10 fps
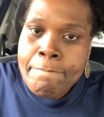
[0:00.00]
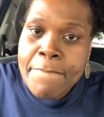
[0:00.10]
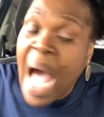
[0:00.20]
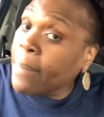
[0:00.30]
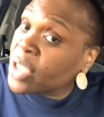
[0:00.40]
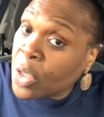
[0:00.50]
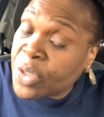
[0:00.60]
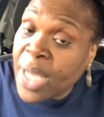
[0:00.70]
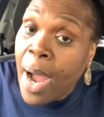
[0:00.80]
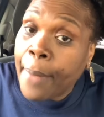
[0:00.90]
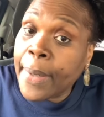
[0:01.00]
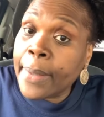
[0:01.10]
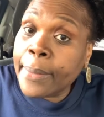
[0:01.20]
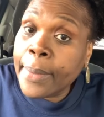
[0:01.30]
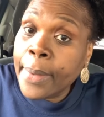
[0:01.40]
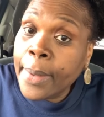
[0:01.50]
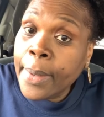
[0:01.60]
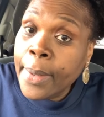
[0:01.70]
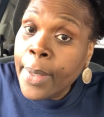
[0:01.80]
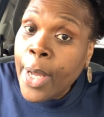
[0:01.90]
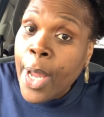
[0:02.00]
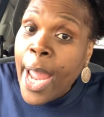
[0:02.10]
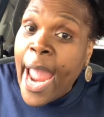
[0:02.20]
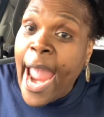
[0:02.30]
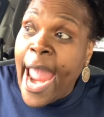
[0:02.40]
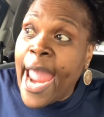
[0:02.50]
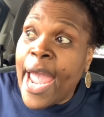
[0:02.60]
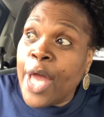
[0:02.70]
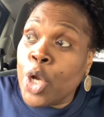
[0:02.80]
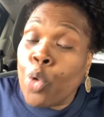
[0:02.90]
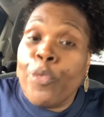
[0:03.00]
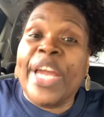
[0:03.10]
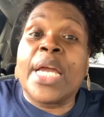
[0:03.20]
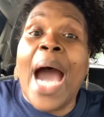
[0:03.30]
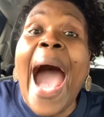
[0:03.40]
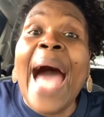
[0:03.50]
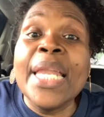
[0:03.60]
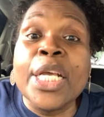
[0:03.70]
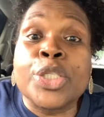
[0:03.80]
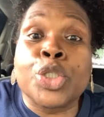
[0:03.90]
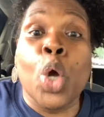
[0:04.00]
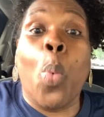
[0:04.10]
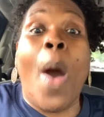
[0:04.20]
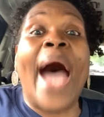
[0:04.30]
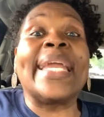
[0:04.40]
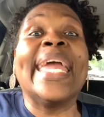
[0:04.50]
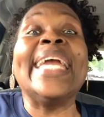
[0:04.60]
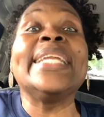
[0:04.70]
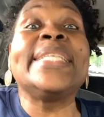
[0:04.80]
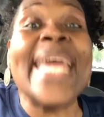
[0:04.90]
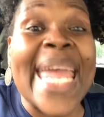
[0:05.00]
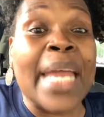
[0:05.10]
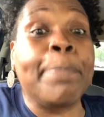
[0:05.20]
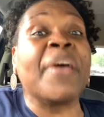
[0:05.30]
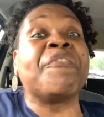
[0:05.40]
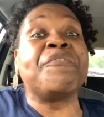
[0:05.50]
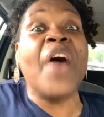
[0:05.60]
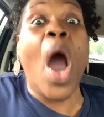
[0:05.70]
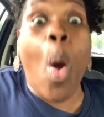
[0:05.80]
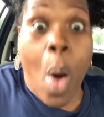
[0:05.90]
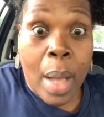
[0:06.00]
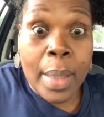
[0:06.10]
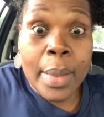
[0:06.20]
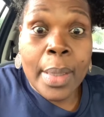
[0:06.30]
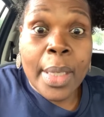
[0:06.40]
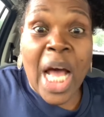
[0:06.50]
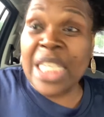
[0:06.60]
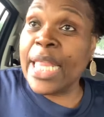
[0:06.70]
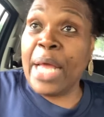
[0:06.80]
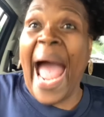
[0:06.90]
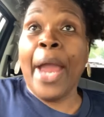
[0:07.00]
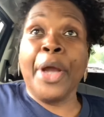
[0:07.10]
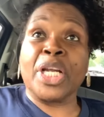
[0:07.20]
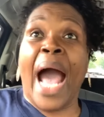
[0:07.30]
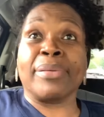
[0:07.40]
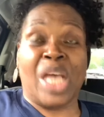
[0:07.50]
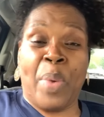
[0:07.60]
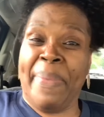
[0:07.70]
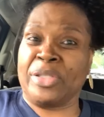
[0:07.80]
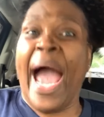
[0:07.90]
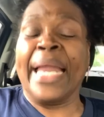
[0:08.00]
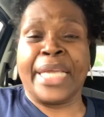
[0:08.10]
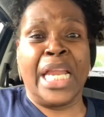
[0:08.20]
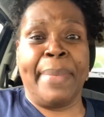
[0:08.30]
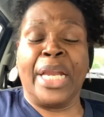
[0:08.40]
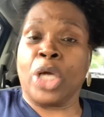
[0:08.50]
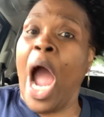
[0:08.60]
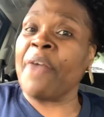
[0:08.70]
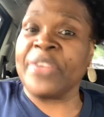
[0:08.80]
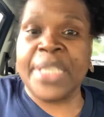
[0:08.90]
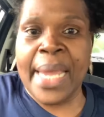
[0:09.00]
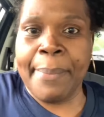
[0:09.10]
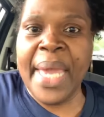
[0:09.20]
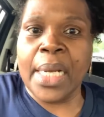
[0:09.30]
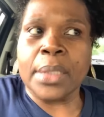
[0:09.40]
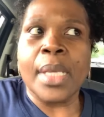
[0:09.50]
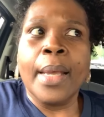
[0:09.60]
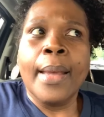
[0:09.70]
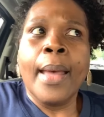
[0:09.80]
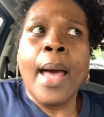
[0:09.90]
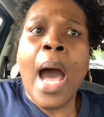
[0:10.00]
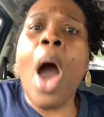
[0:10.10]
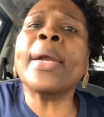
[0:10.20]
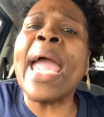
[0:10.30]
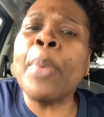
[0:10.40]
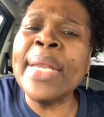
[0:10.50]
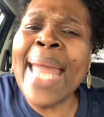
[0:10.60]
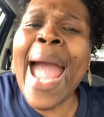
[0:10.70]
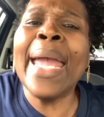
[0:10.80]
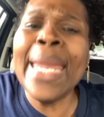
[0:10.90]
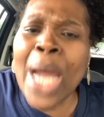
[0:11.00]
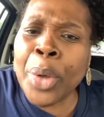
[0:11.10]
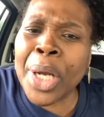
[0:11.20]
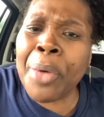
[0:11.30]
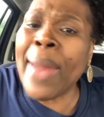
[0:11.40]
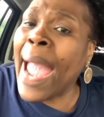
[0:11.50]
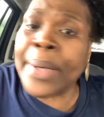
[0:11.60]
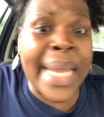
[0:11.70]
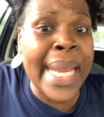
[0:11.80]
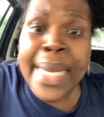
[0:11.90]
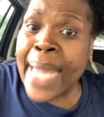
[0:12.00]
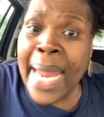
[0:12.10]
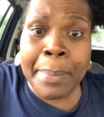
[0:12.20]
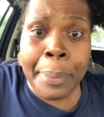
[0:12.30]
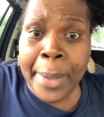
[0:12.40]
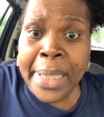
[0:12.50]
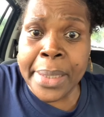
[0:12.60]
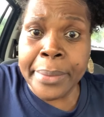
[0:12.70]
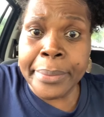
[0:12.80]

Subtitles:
I'm so sorry. And regardless to what he did before, because I heard the cop say, we've been trying to get him in the car for 10 minutes. Okay, well now he on the ground and he can't breathe.